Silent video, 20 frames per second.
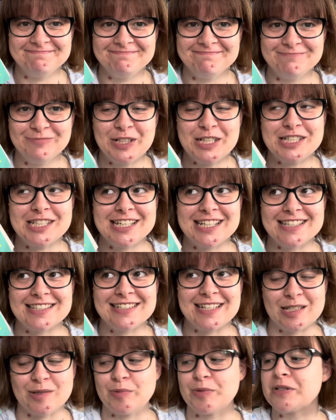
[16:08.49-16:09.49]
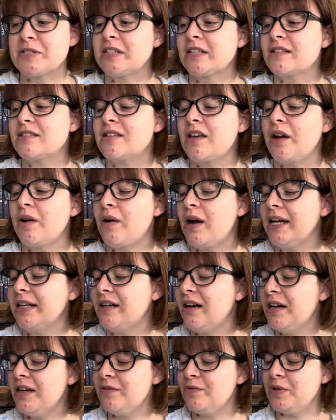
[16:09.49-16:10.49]
which is disappointing. So I
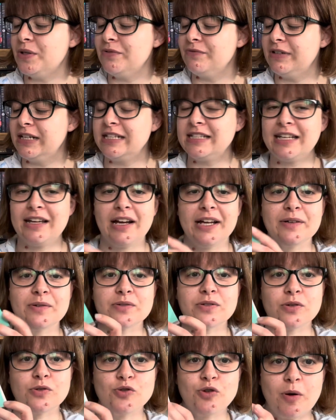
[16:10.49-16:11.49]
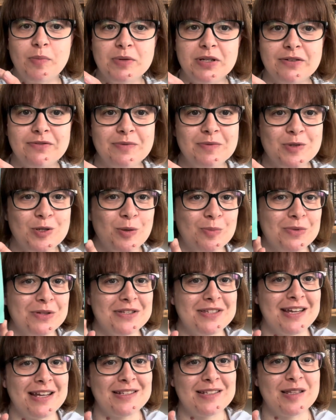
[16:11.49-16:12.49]
kind of want to read it. I also dropped it from the top of the
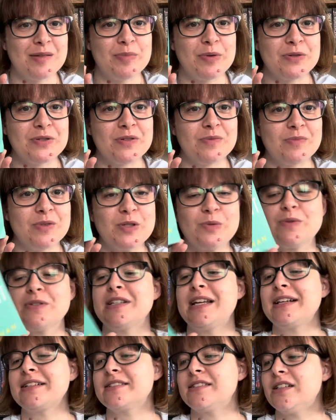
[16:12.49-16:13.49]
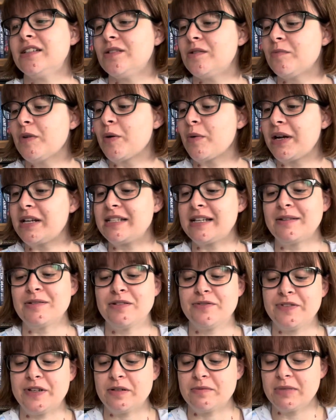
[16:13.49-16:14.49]
stairs to the bottom, which was an accident on my way down to
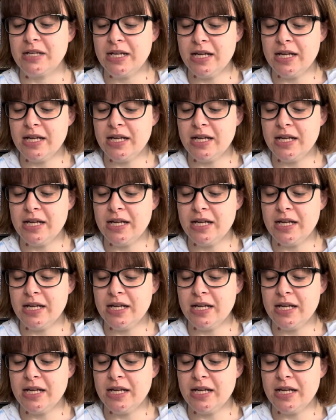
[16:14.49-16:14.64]
film.